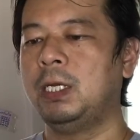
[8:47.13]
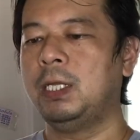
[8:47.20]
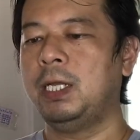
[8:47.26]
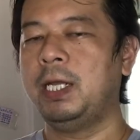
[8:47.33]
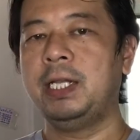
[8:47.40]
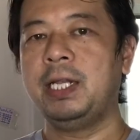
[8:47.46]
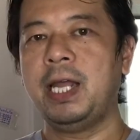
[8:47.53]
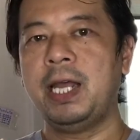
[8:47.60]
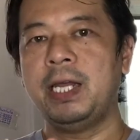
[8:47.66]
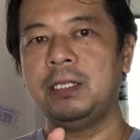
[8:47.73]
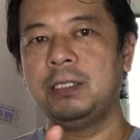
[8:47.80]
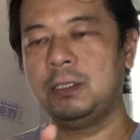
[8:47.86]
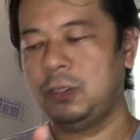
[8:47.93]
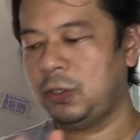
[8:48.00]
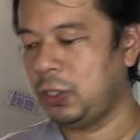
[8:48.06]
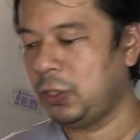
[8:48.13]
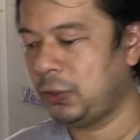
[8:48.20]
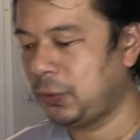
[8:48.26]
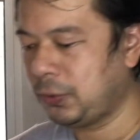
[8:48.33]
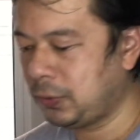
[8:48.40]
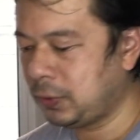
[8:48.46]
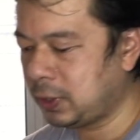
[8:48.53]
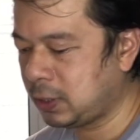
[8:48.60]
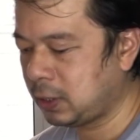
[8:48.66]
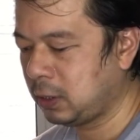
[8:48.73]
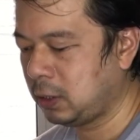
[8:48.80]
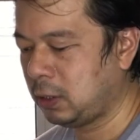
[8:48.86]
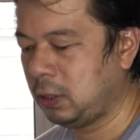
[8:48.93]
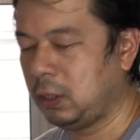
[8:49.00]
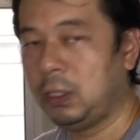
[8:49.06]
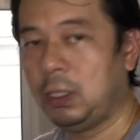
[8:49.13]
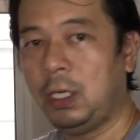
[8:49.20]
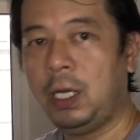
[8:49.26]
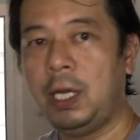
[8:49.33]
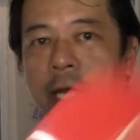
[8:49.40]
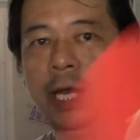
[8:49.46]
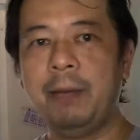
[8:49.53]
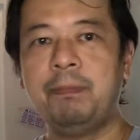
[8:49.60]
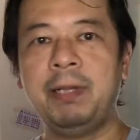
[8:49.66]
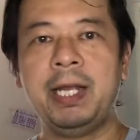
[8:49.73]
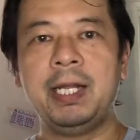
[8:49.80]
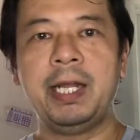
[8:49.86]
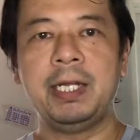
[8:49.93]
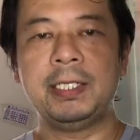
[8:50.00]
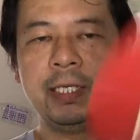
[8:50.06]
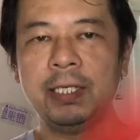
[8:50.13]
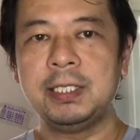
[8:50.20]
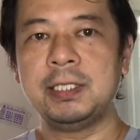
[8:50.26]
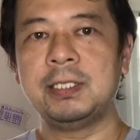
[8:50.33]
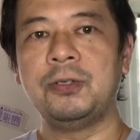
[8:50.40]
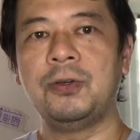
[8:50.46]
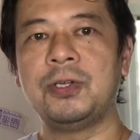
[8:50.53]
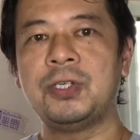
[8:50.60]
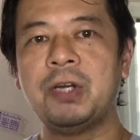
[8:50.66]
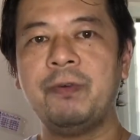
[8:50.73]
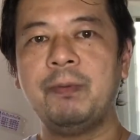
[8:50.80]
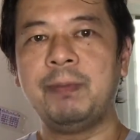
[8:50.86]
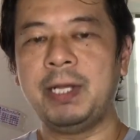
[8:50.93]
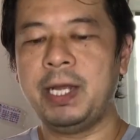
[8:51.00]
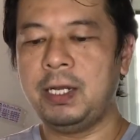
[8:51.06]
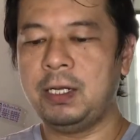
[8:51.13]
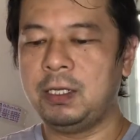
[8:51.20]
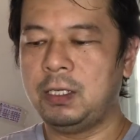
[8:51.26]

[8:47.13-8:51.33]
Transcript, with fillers: And then you use a plate like this, your serving plate,